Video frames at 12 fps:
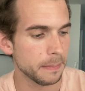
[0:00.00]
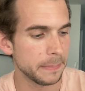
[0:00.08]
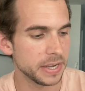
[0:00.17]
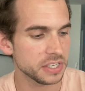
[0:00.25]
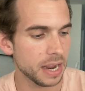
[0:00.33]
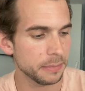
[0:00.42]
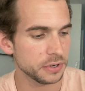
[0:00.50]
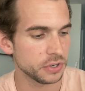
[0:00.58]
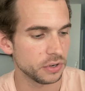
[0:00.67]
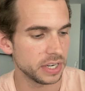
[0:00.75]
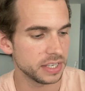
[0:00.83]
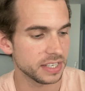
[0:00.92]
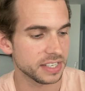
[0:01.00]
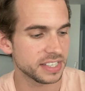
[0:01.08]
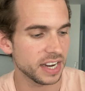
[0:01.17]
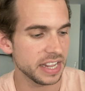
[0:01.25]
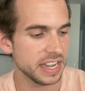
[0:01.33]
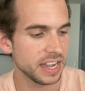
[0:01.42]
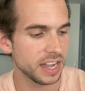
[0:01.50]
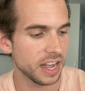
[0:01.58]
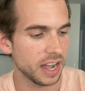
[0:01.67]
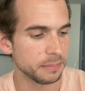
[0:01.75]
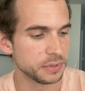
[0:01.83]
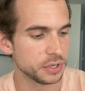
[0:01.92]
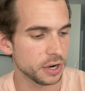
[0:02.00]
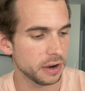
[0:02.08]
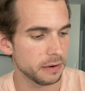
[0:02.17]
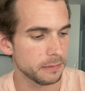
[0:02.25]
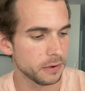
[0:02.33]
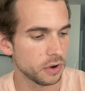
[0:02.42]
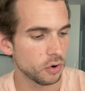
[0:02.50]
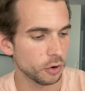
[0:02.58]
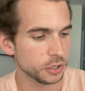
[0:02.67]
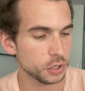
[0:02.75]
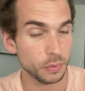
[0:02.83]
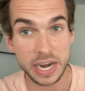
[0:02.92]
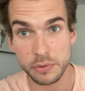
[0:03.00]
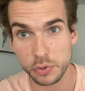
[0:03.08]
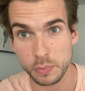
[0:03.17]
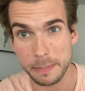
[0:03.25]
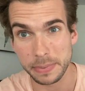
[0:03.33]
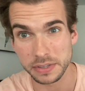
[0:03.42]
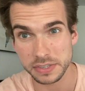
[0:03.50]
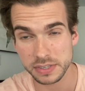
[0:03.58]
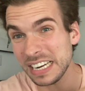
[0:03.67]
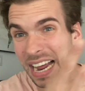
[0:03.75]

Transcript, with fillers: Missed opportunities to study, observe, or train with weapons.